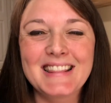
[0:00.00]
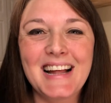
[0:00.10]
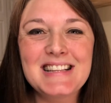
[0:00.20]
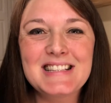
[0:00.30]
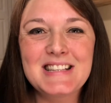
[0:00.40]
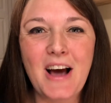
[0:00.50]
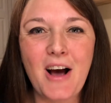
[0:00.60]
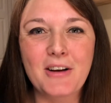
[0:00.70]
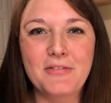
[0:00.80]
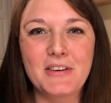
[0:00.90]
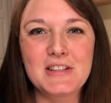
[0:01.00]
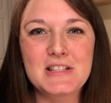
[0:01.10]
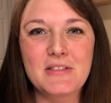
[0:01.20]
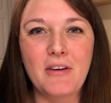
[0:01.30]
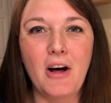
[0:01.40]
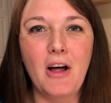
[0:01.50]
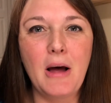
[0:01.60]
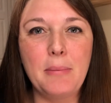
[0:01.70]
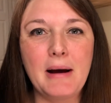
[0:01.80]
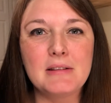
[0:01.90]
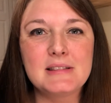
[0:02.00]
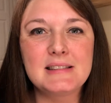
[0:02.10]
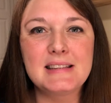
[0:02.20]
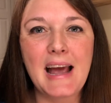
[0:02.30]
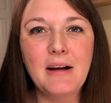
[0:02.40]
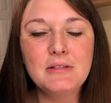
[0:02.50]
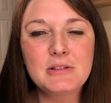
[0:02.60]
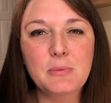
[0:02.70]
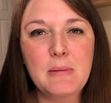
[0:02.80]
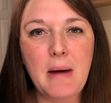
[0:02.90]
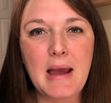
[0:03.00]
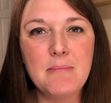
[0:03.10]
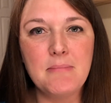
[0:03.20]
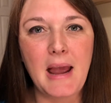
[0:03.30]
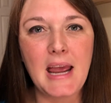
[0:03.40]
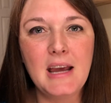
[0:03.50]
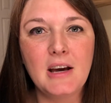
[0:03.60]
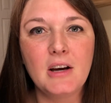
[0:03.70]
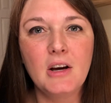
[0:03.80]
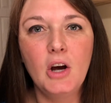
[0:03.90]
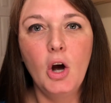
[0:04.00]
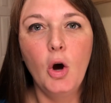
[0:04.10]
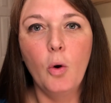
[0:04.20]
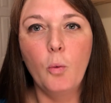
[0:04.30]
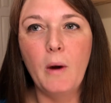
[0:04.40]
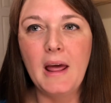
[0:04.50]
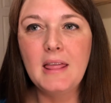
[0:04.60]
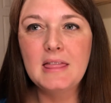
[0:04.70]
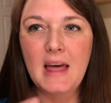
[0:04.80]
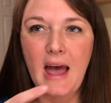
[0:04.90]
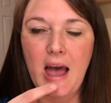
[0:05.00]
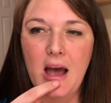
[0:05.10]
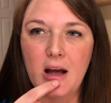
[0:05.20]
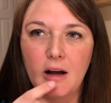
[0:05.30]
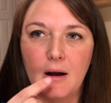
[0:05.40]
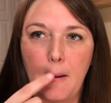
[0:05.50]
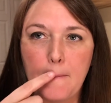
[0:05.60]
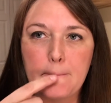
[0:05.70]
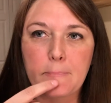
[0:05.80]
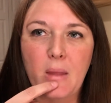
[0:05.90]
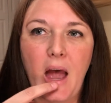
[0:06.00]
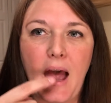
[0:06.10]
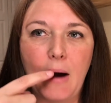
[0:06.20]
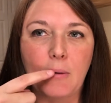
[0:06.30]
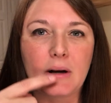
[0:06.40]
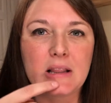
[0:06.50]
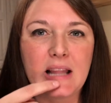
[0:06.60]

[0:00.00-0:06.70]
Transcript: let's talk first of all about sounds we might make with our